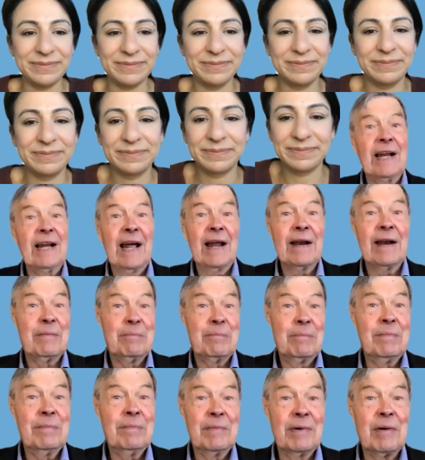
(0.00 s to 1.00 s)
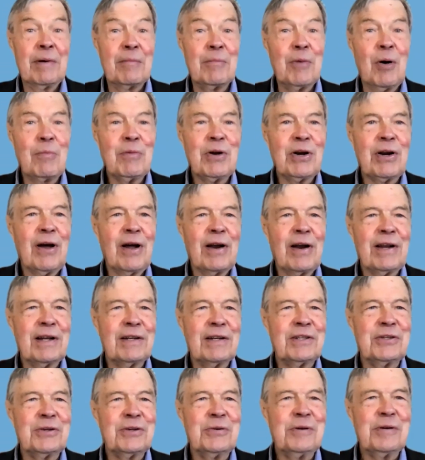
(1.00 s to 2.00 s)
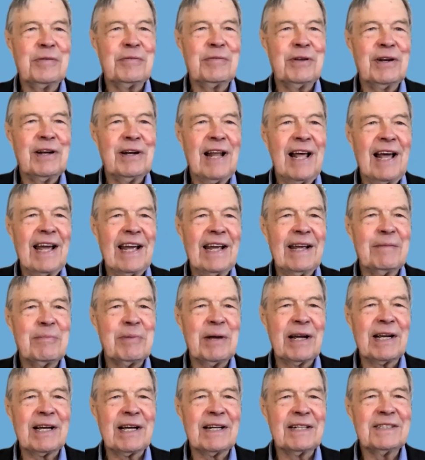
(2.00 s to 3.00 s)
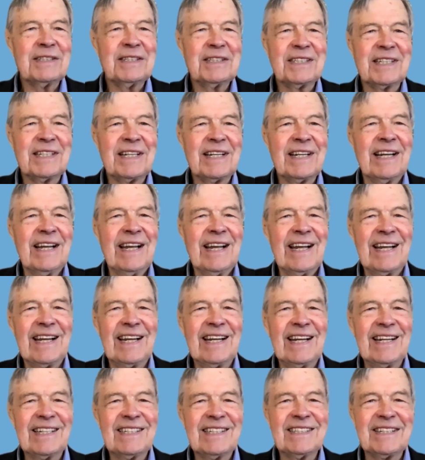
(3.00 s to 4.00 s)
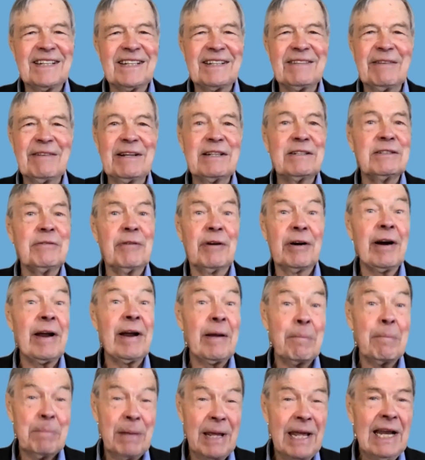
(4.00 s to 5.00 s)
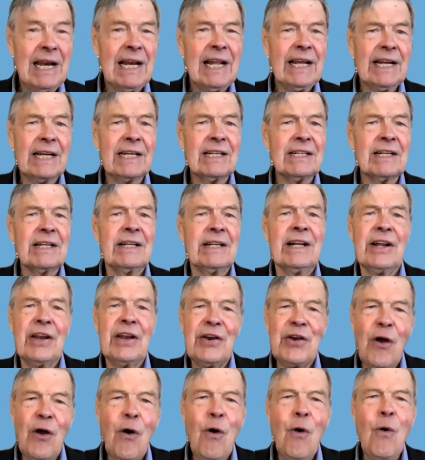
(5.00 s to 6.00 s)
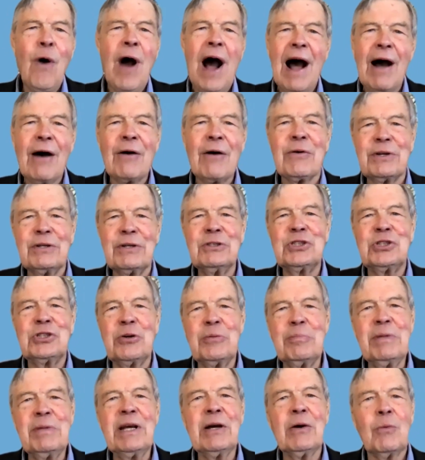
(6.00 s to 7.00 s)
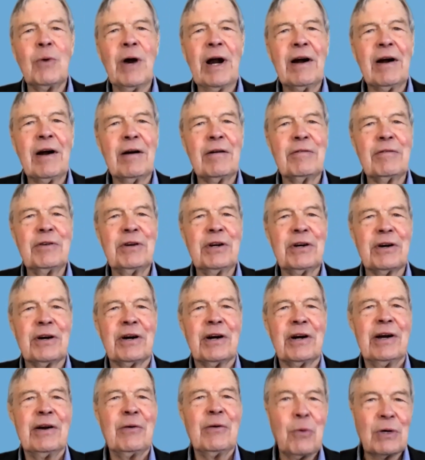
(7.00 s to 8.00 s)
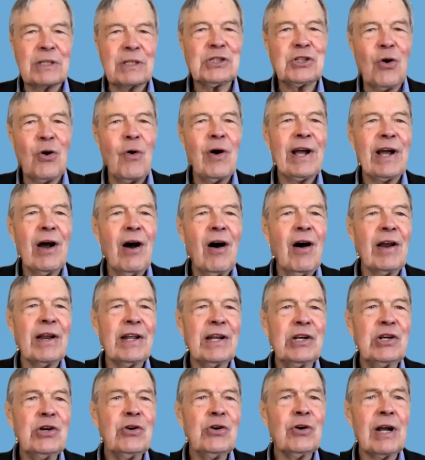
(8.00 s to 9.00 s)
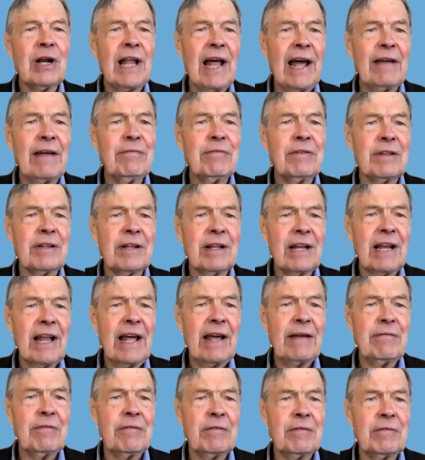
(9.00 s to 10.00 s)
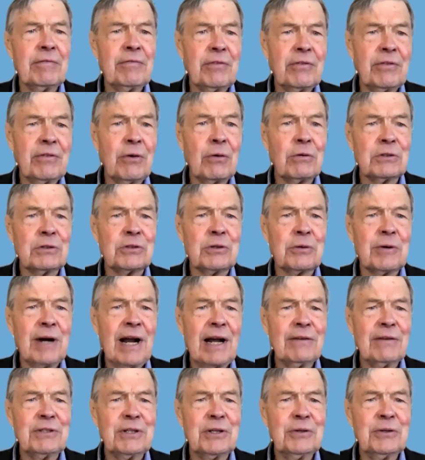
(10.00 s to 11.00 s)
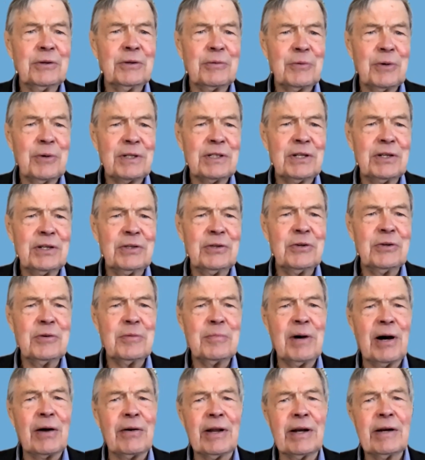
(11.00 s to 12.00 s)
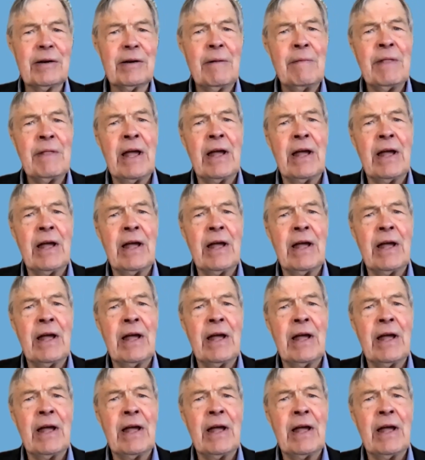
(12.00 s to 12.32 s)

I could add a moment on it too, if you'd like, because it's very appealing to know how you should be aware of what's going on in your life and the life of those around you, and what to do about it.